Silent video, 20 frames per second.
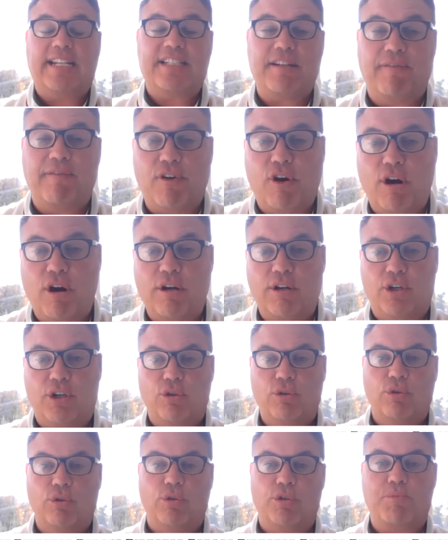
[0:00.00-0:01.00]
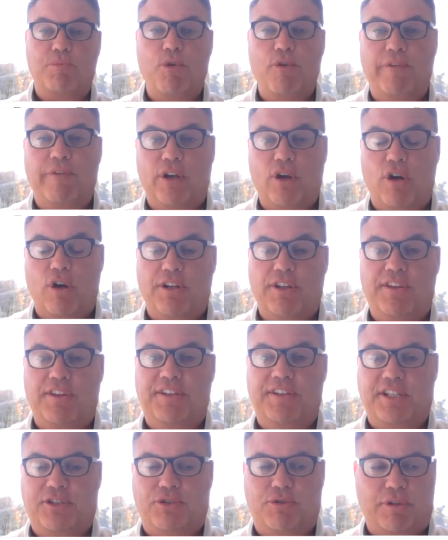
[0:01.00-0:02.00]
of our girls moving on to the
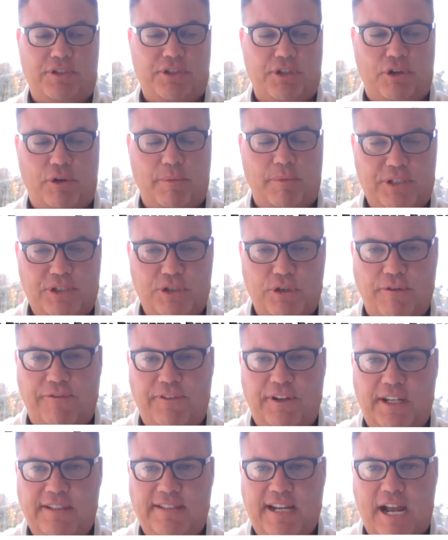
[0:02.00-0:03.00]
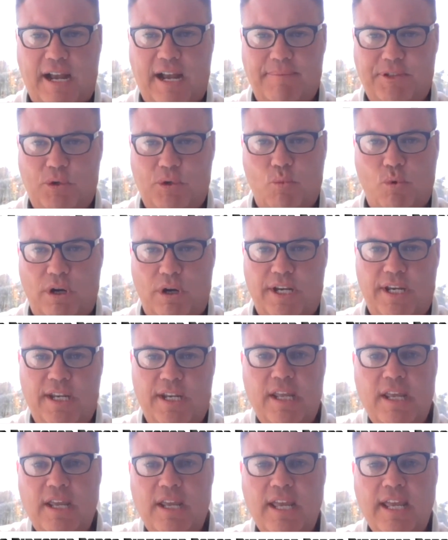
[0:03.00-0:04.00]
district tournament. Sophia Thompson won
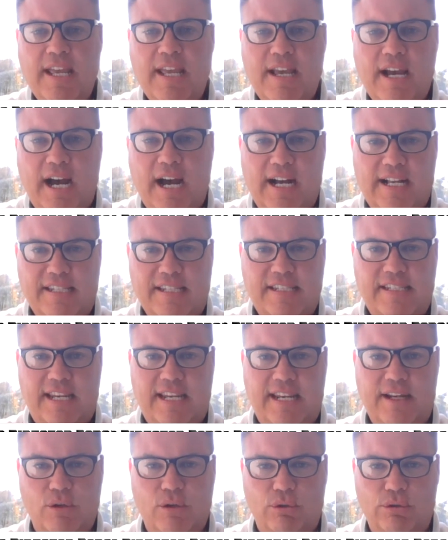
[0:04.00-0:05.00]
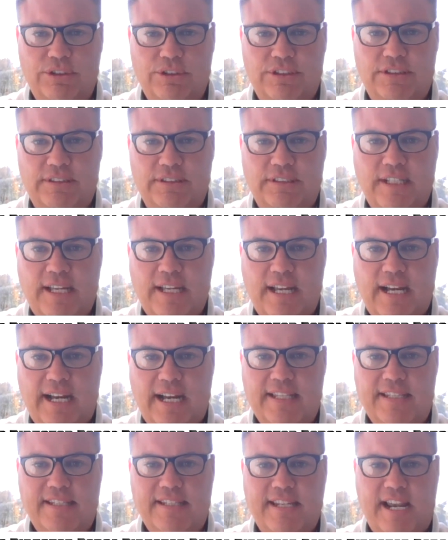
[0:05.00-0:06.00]
singles
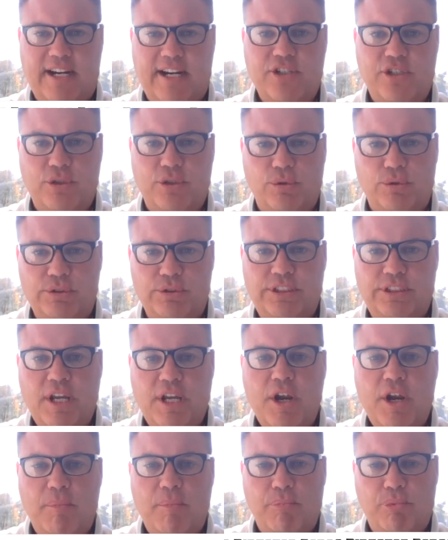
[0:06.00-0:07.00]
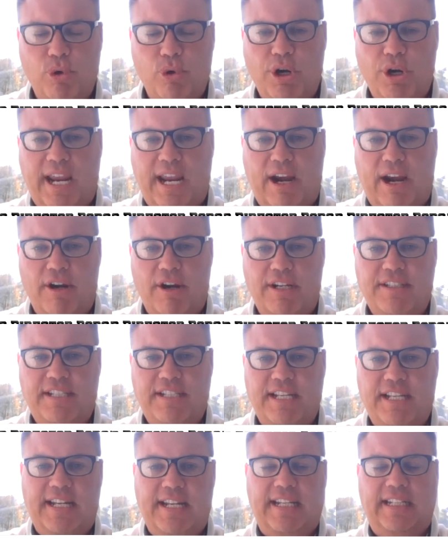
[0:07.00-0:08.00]
at sectionals. Great. Brooke
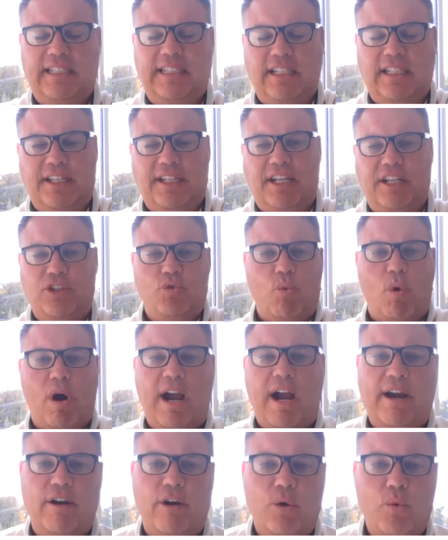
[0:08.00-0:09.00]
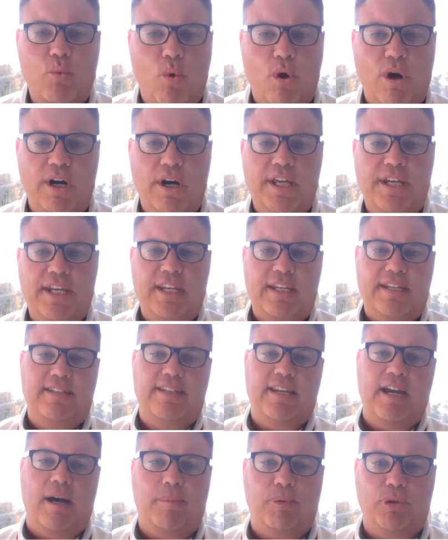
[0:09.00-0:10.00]
Arrington and Lillian Dwyer won
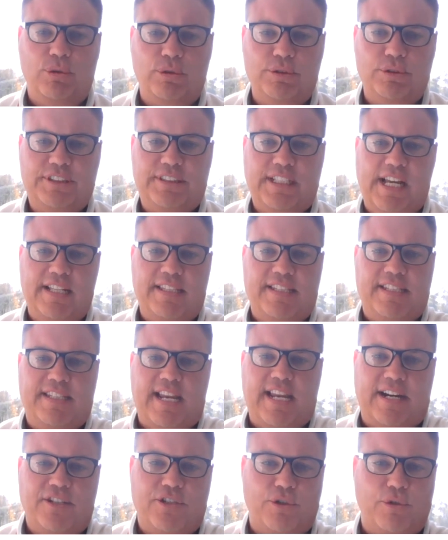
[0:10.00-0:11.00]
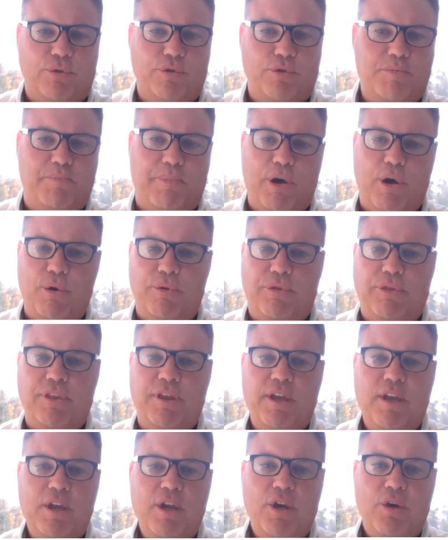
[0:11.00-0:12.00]
doubles at sectionals. Both
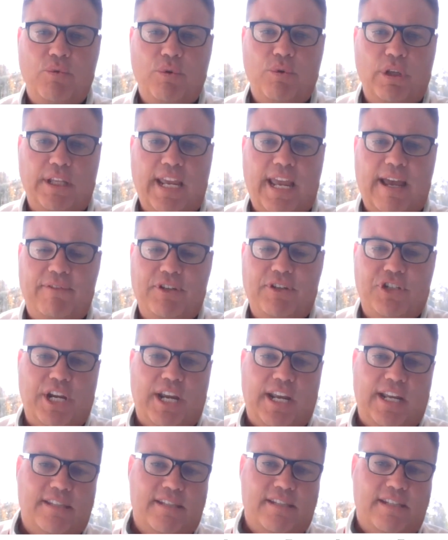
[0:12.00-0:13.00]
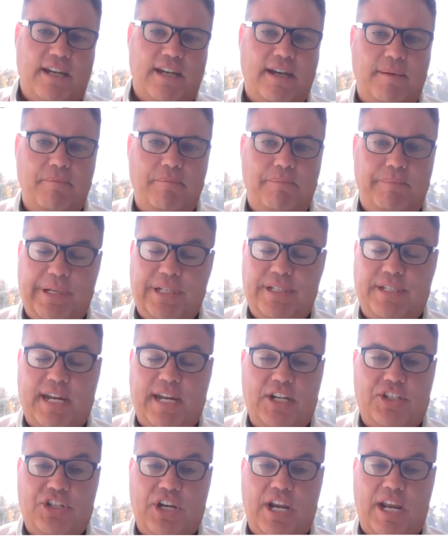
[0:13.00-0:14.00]
really have a chance to be
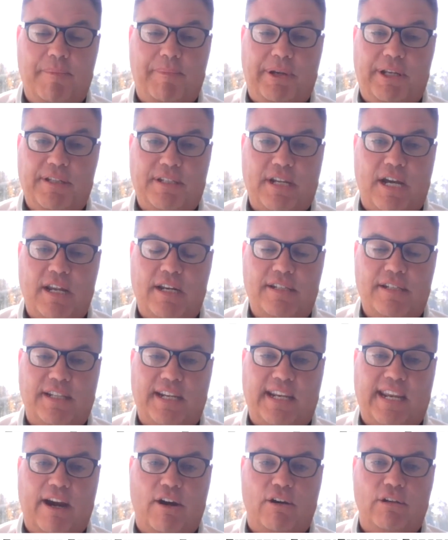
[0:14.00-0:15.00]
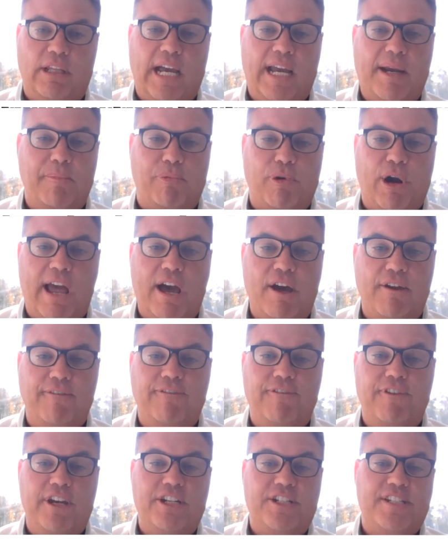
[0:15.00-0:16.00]
state champions, honestly. Caroline Brown
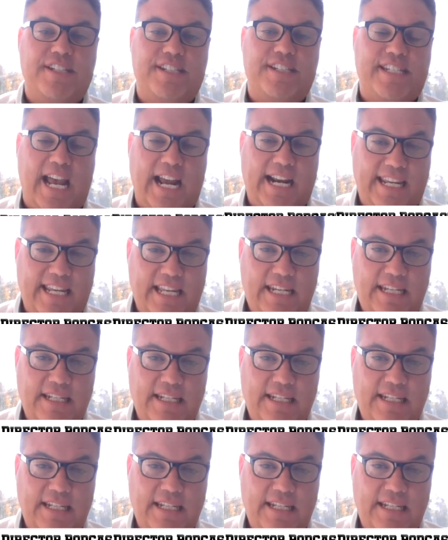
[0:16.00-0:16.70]
finished 2nd